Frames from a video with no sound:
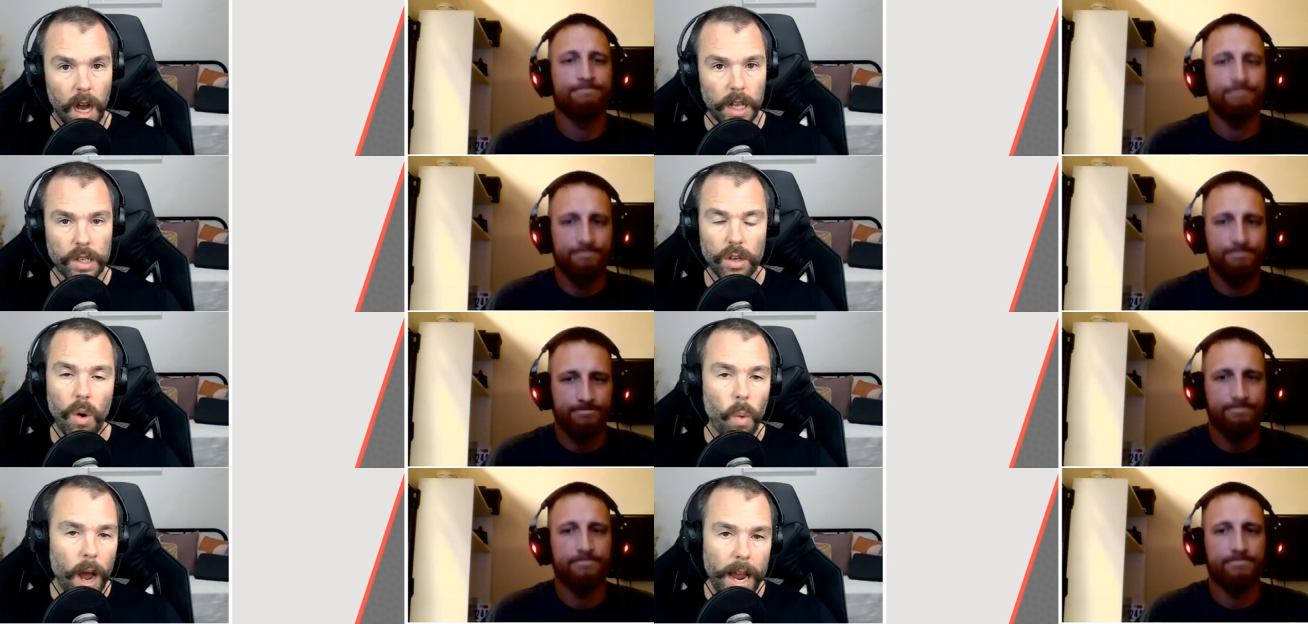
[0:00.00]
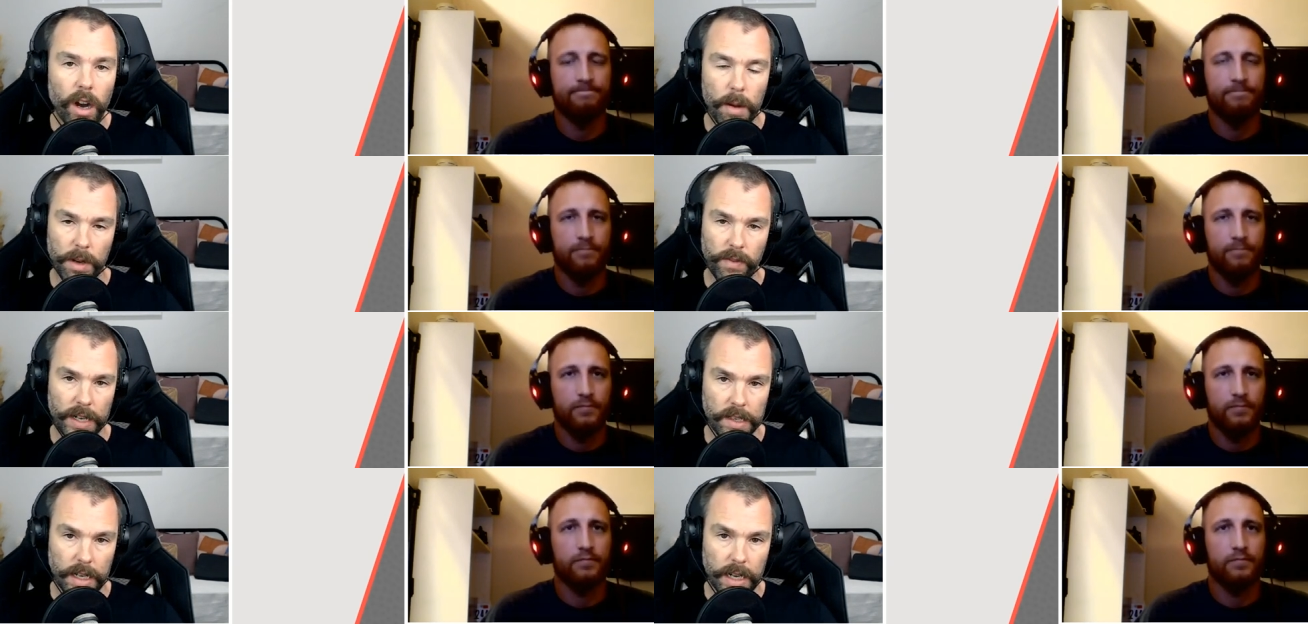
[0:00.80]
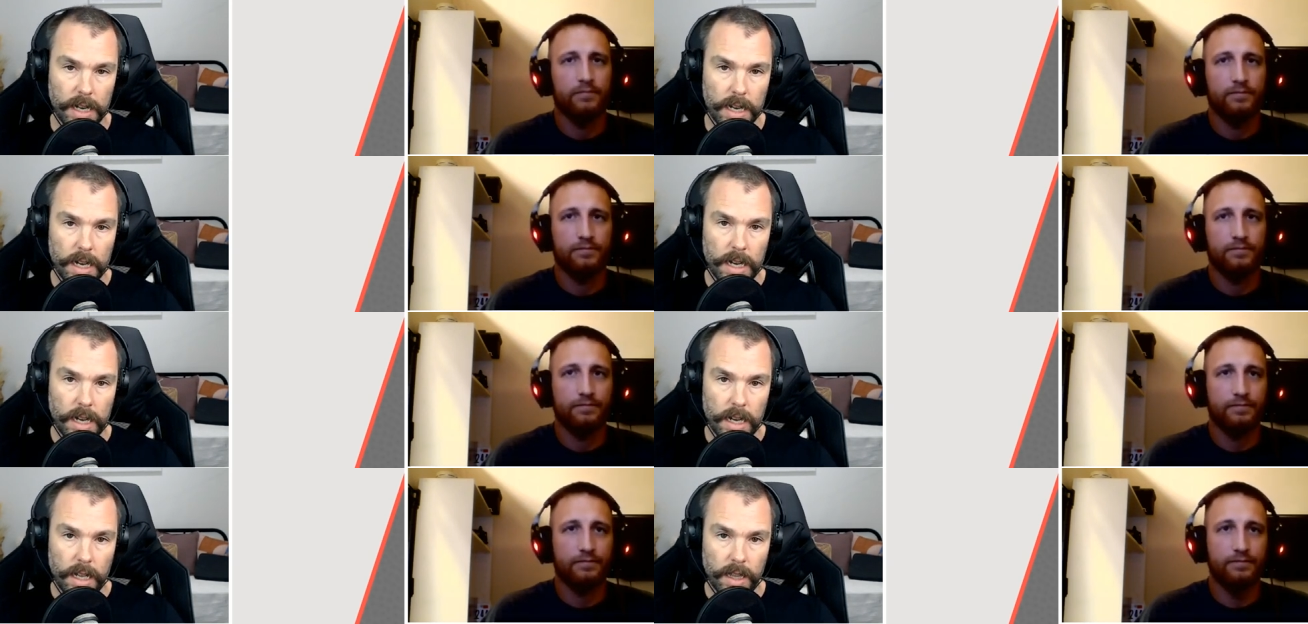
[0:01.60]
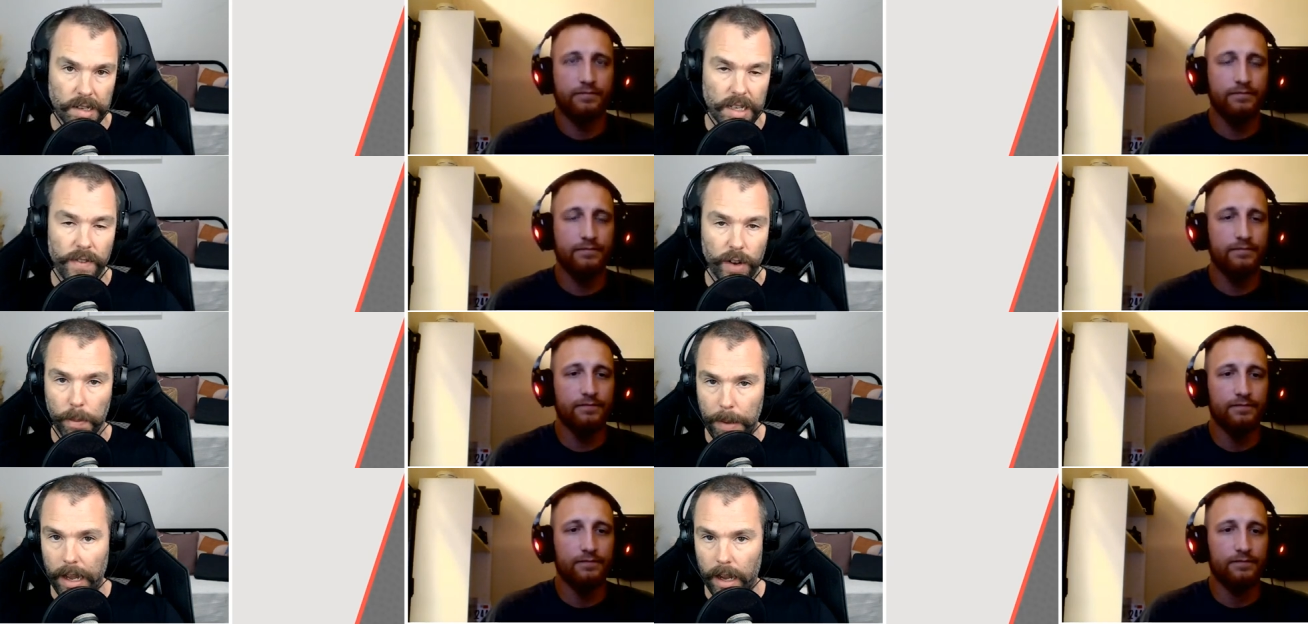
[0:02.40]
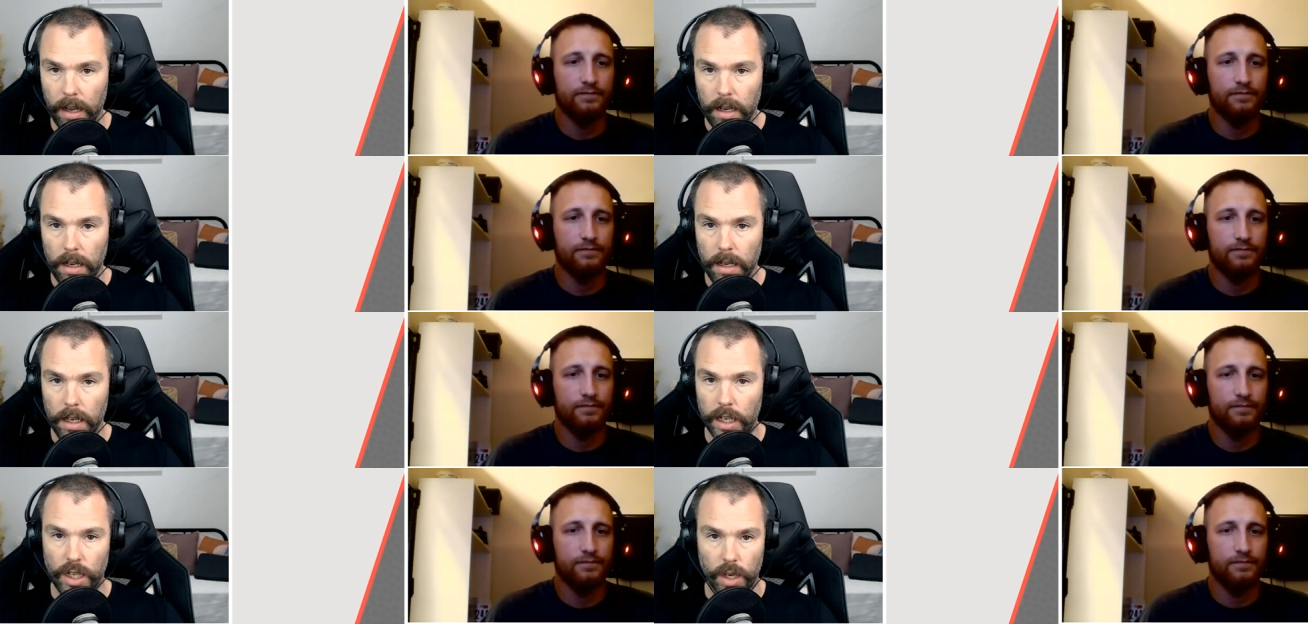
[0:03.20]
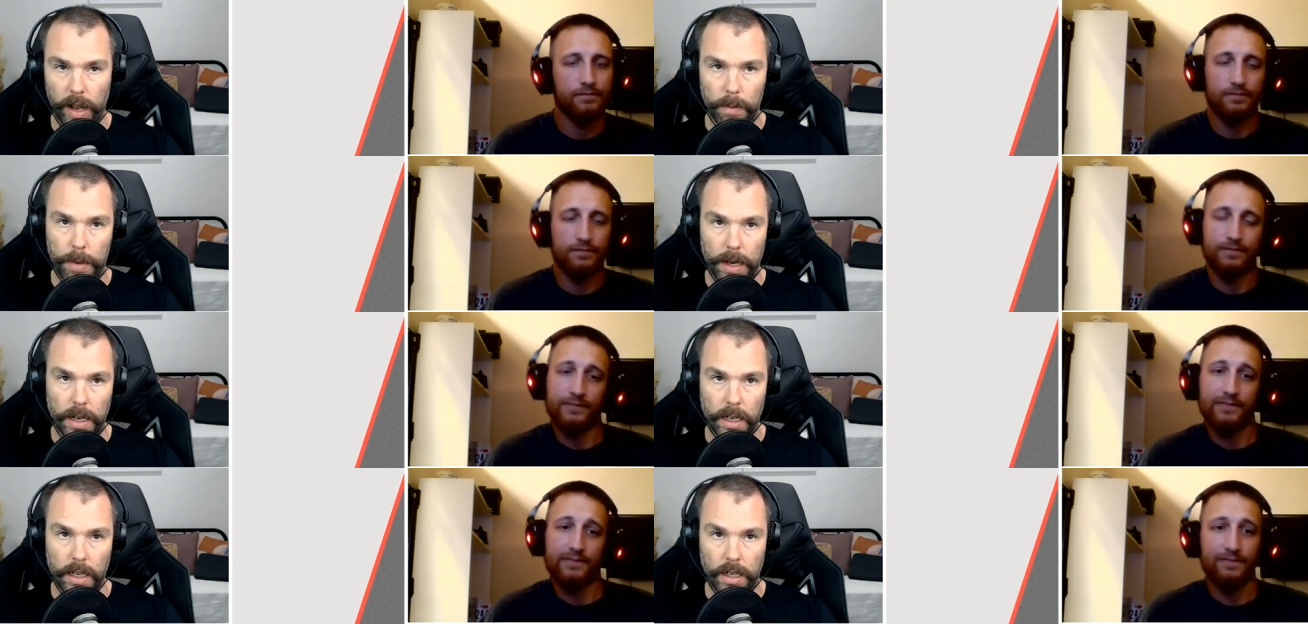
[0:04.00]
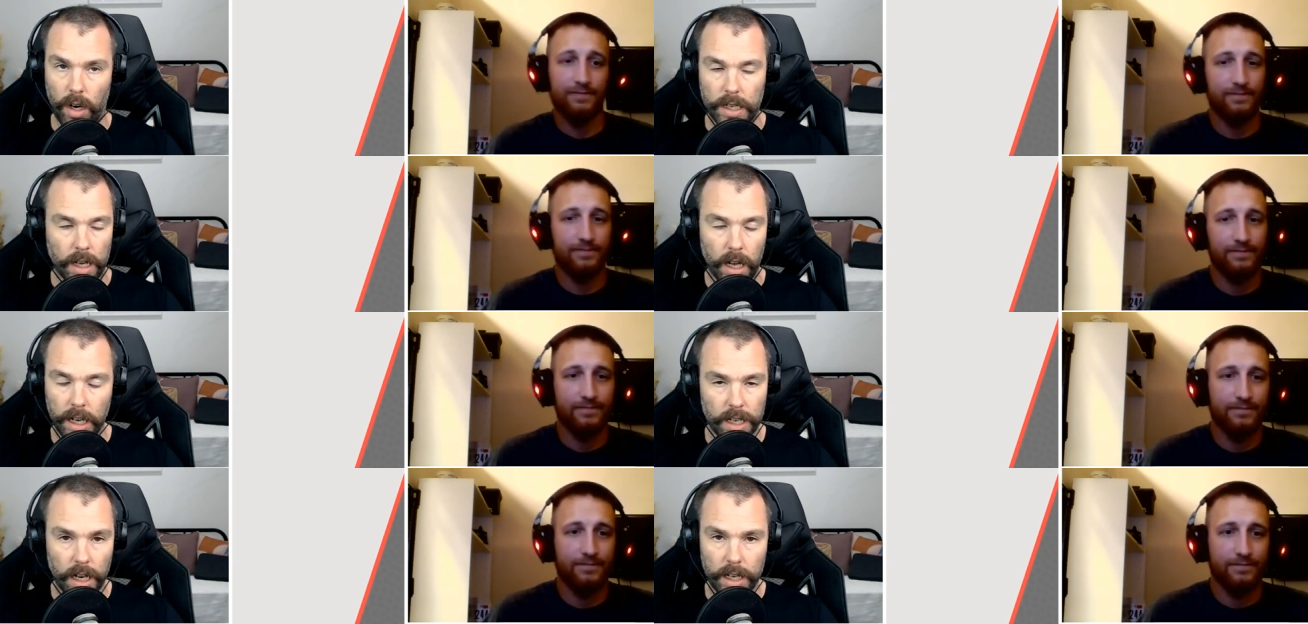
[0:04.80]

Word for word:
Speaker 1: There's no way I'm investing the seventh pick in Joel Embiid in Dynasty. I, I